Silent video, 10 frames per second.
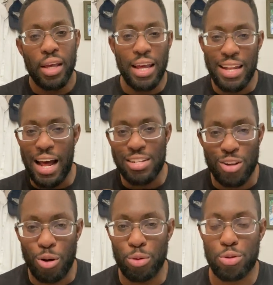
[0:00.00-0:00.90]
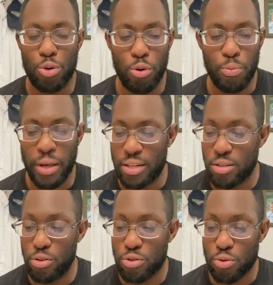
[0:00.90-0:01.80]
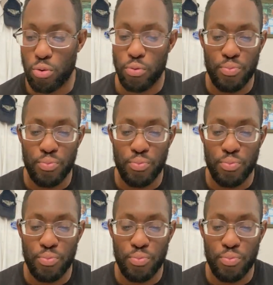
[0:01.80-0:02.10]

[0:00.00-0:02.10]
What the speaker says: And that's old school meets new school.